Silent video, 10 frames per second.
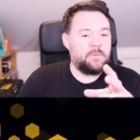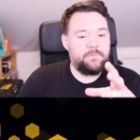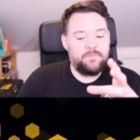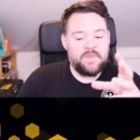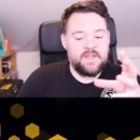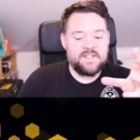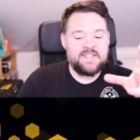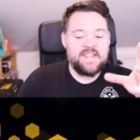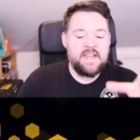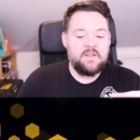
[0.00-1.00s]
there's a
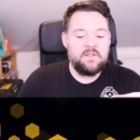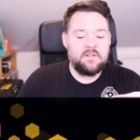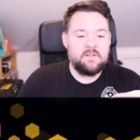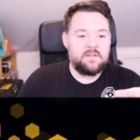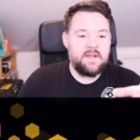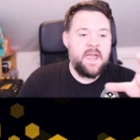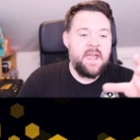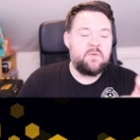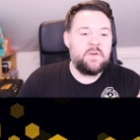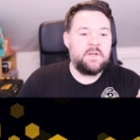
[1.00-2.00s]
second
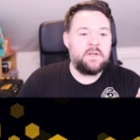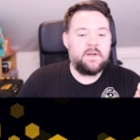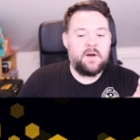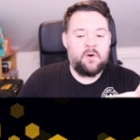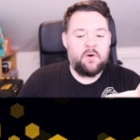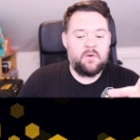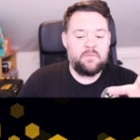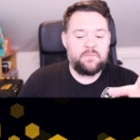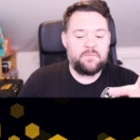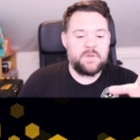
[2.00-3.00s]
area of
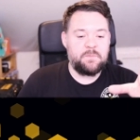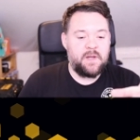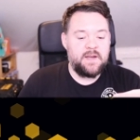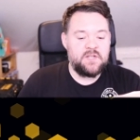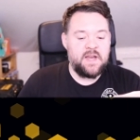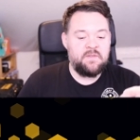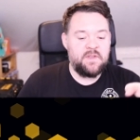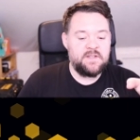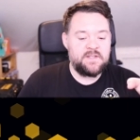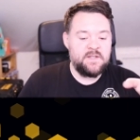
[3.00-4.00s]
supply chain that
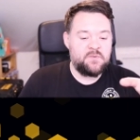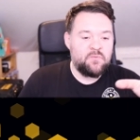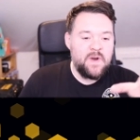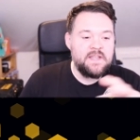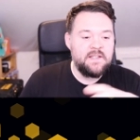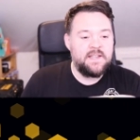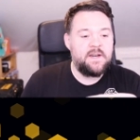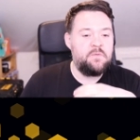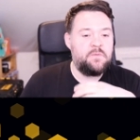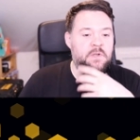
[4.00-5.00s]
is regularly
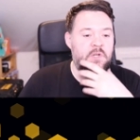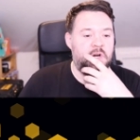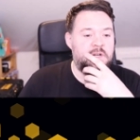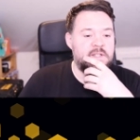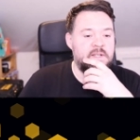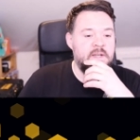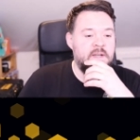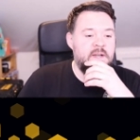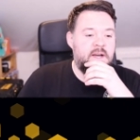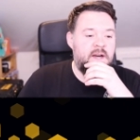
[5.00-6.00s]
overlooked.
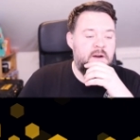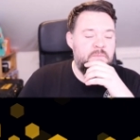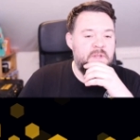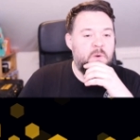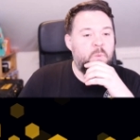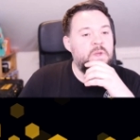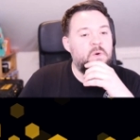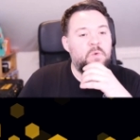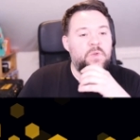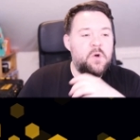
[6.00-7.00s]
We
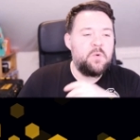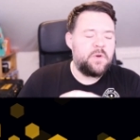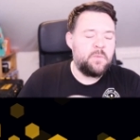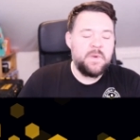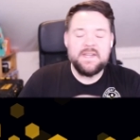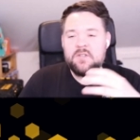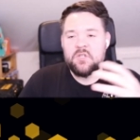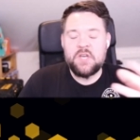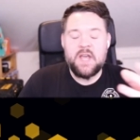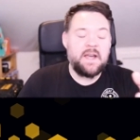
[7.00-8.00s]
all know that we need to
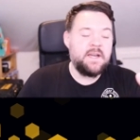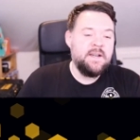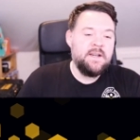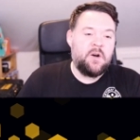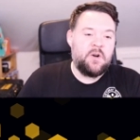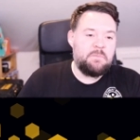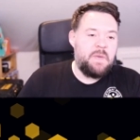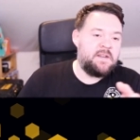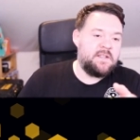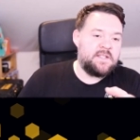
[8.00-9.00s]
check our
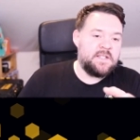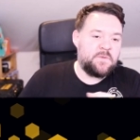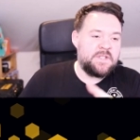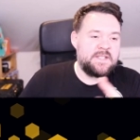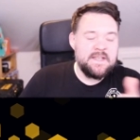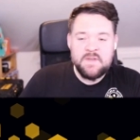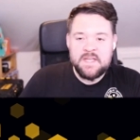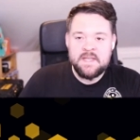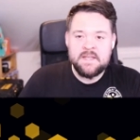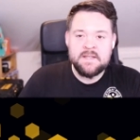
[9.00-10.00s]
dependencies for
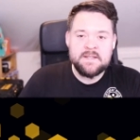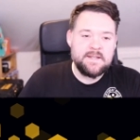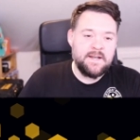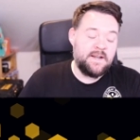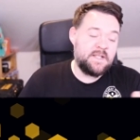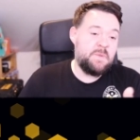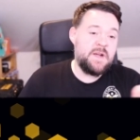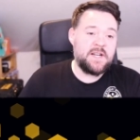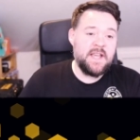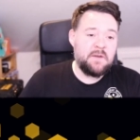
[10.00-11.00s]
CVEs,
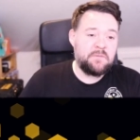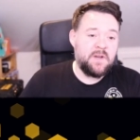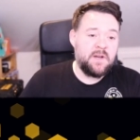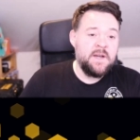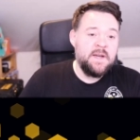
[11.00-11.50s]
especially after